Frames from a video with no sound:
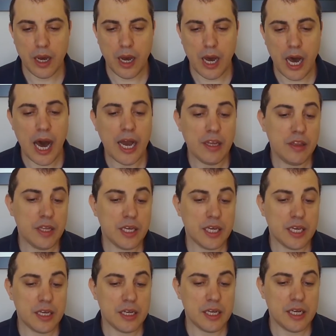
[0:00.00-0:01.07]
I
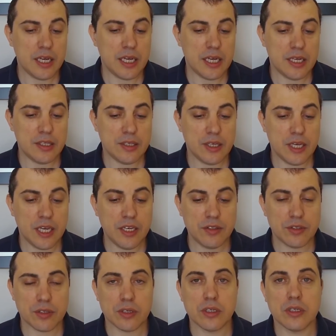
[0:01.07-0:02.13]
think
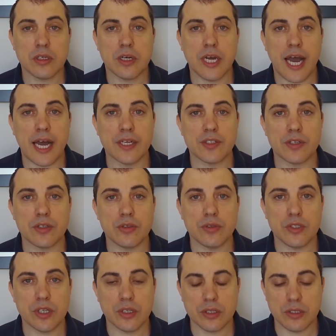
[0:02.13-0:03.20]
Ether as a
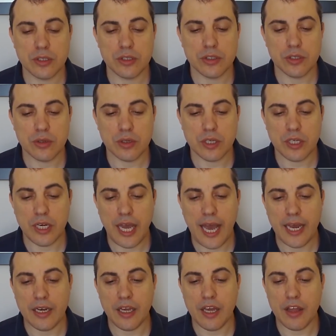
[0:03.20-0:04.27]
utility token
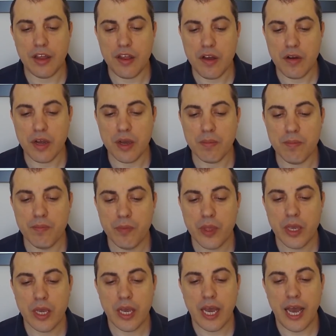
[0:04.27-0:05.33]
and Ethereum
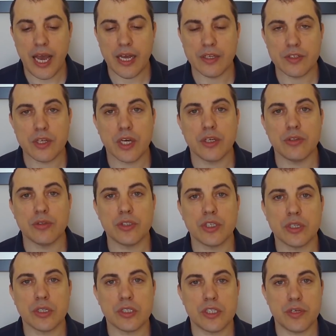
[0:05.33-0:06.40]
as a
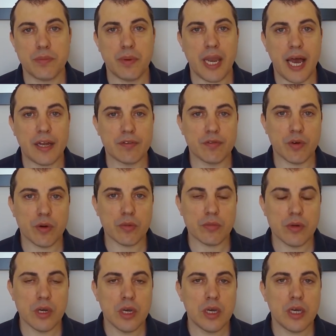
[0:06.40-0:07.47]
utility
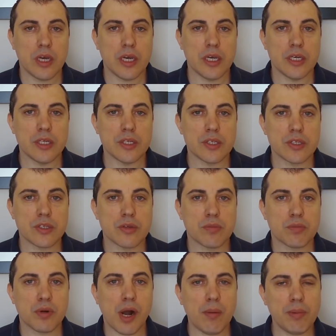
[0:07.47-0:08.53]
platform
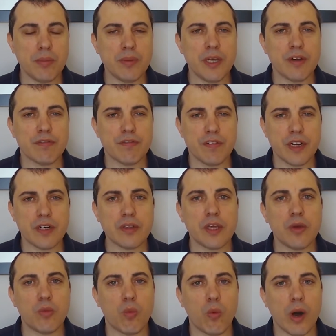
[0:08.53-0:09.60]
is probably a
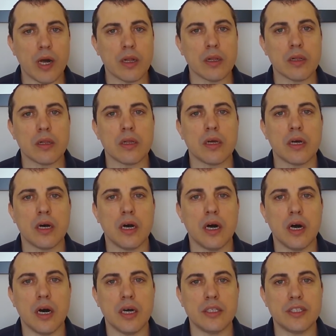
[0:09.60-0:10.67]
fairly well
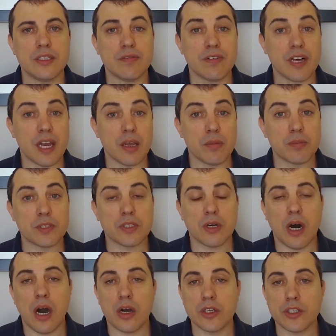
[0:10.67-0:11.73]

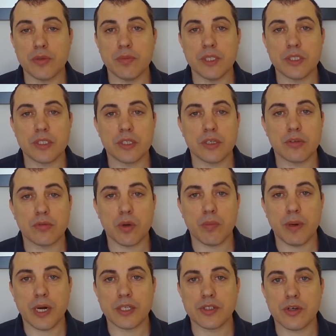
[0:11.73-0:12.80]
developed argument and a
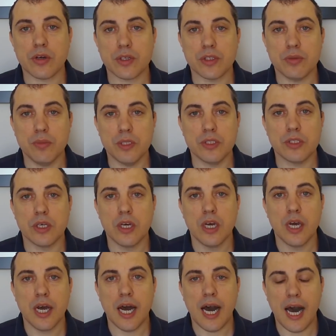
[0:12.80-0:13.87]
robust argument.
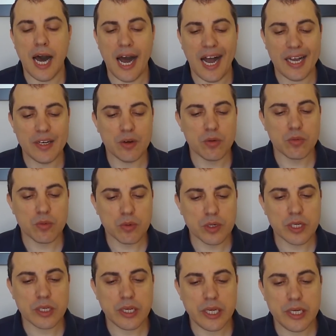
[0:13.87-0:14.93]
I don't
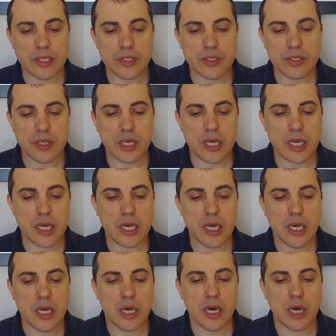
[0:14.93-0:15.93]
really see